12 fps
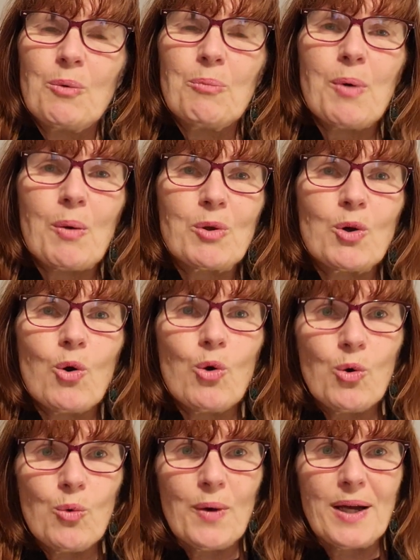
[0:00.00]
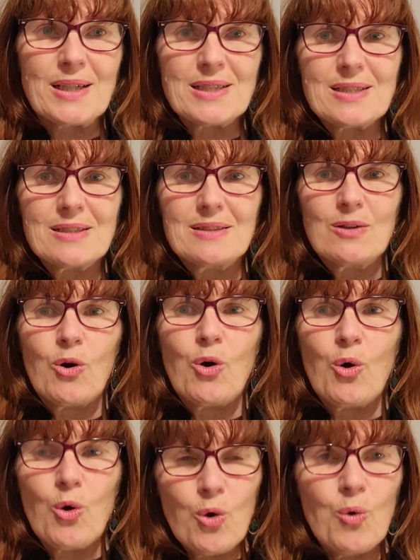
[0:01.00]
But we always
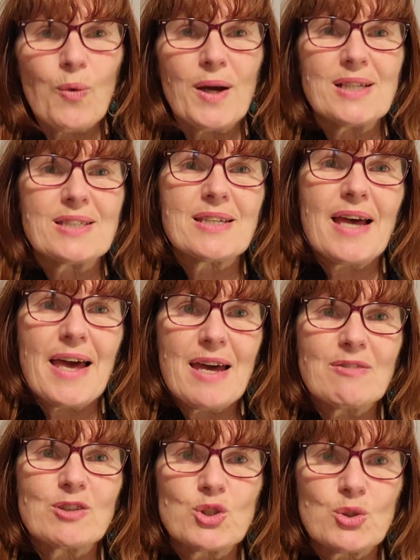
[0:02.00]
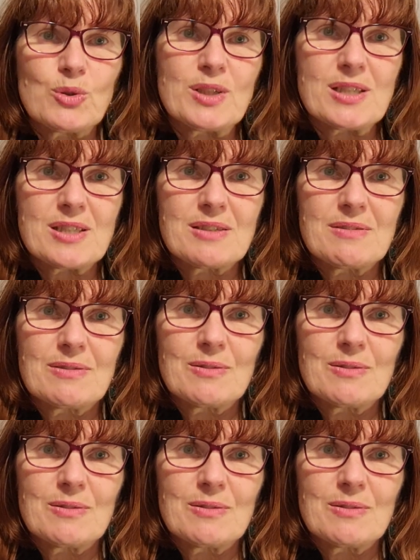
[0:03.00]
have a choice.